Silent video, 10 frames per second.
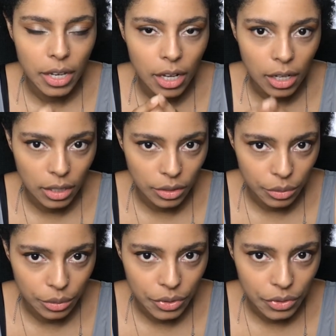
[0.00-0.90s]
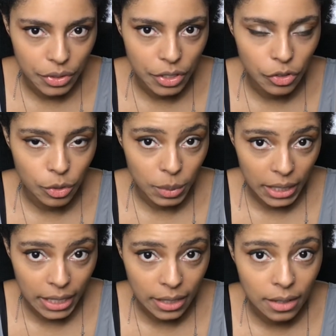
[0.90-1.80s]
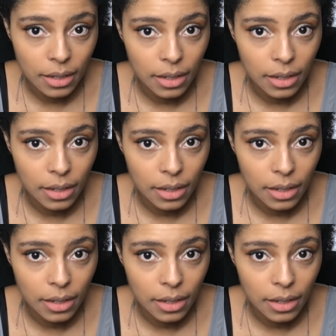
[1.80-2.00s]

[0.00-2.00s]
include in your plan,